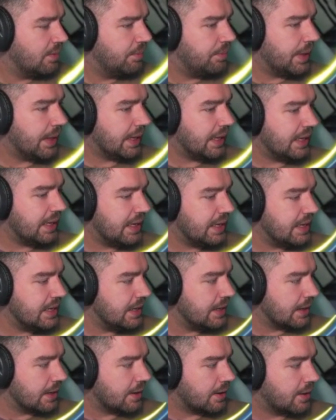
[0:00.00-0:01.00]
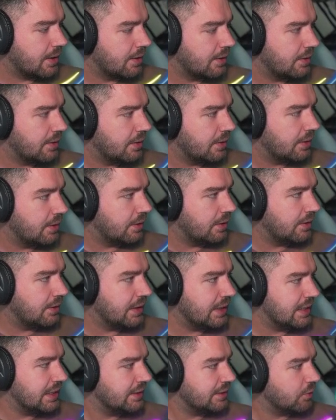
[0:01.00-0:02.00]
But here,
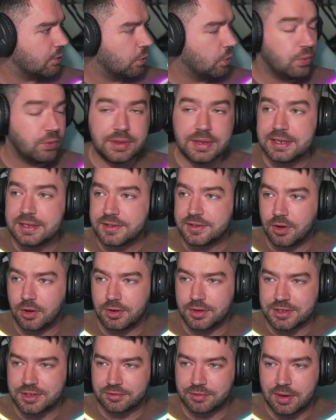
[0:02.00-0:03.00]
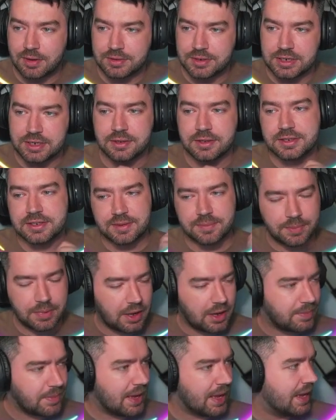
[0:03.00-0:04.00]
all these dots around here, there's some
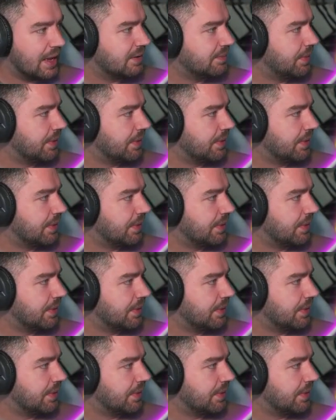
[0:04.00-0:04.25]
behind my head,